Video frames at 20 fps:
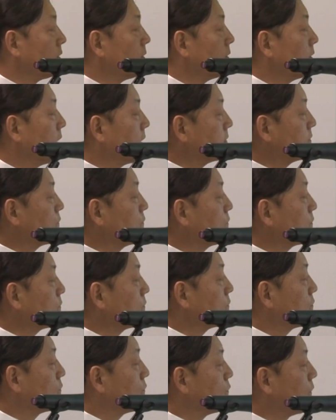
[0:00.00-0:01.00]
Let's look
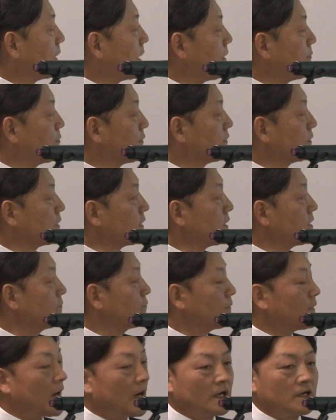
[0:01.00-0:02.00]
what happens if
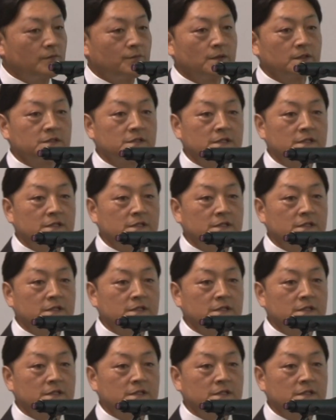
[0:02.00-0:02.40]
acupuncture